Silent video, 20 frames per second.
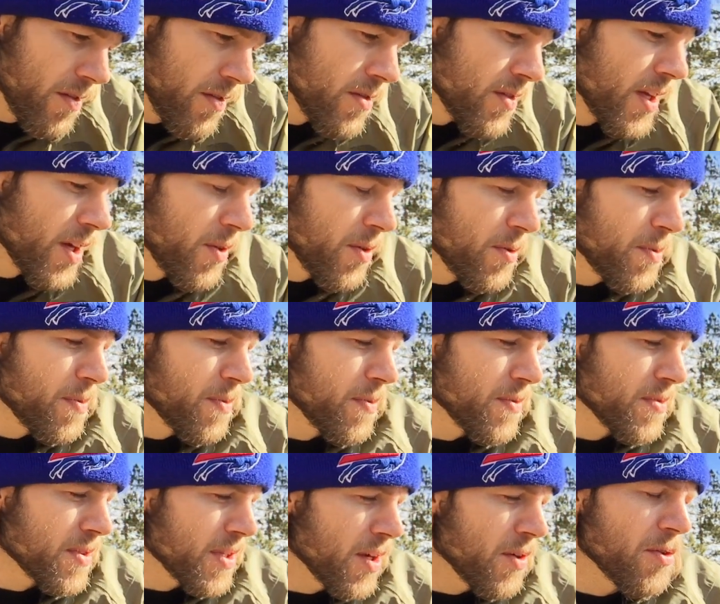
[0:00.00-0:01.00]
stay
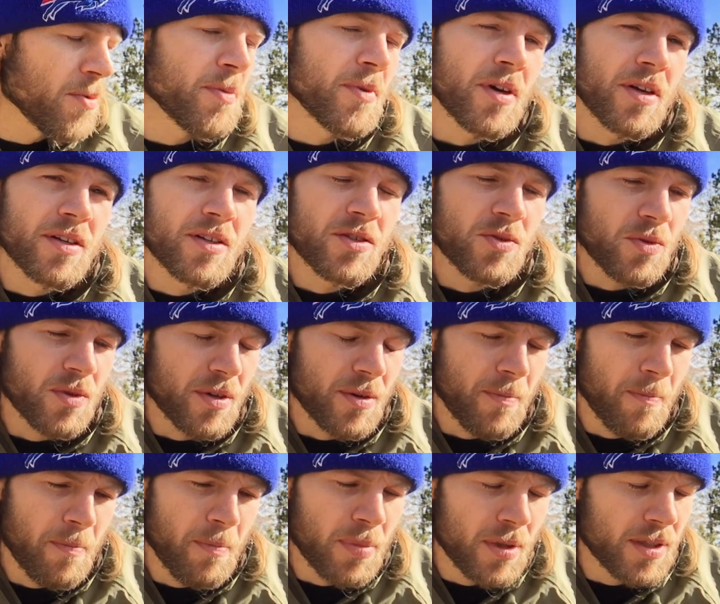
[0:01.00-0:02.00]
with me on this
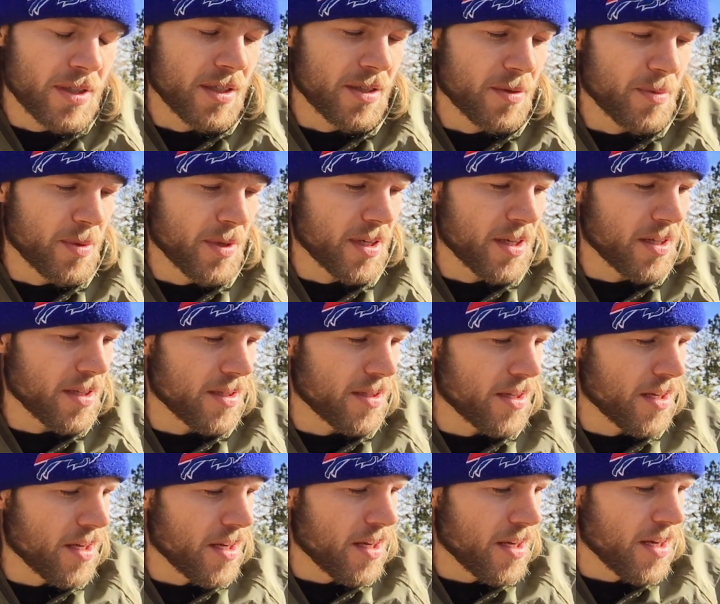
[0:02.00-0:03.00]
one, please, because